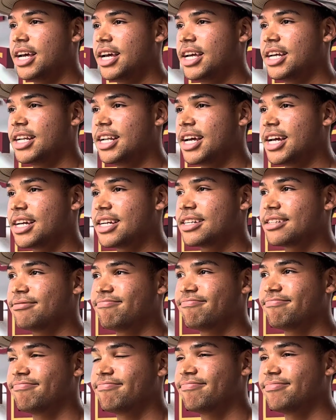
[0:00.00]
And, like,
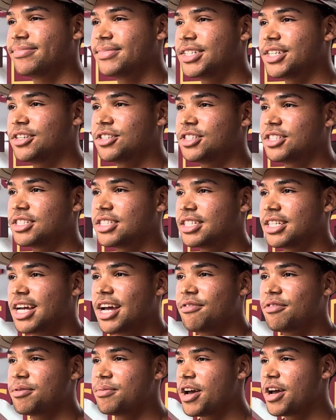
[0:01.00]
you know, just
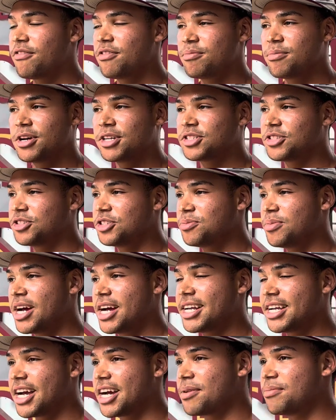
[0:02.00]
every muscle in your
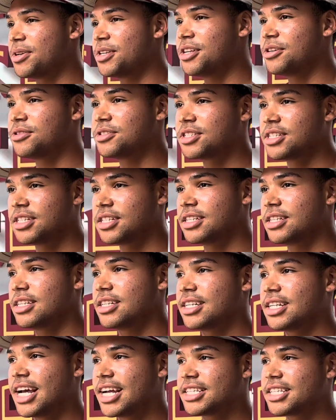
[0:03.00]
body got to be loose. And
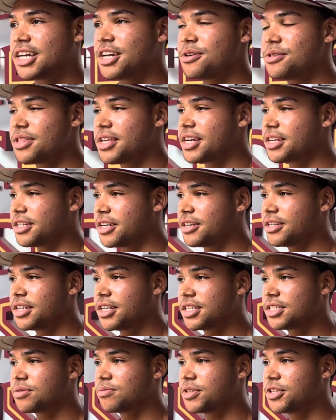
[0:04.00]
that's how you think clearly,
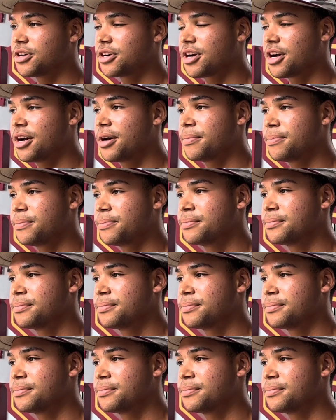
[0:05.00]
is when you're calm.